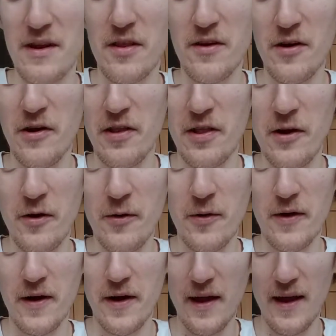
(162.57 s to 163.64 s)
there's no
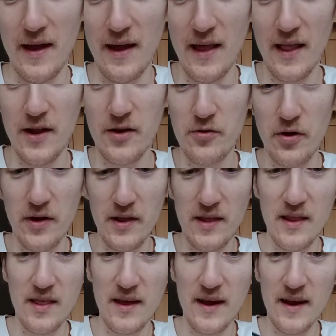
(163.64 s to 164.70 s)
electronics
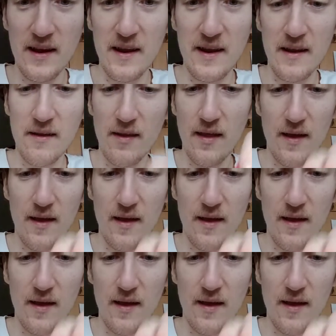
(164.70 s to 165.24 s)
inside it.